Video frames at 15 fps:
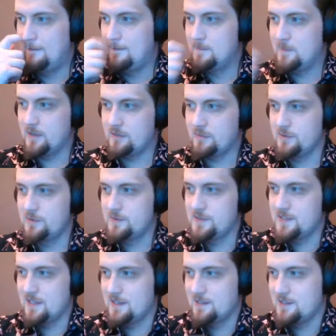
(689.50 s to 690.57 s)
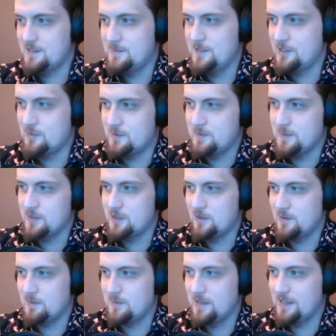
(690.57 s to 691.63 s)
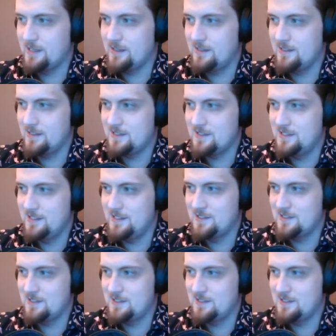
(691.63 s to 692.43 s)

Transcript: Big Drew says, Smudge was perturbed by the constant,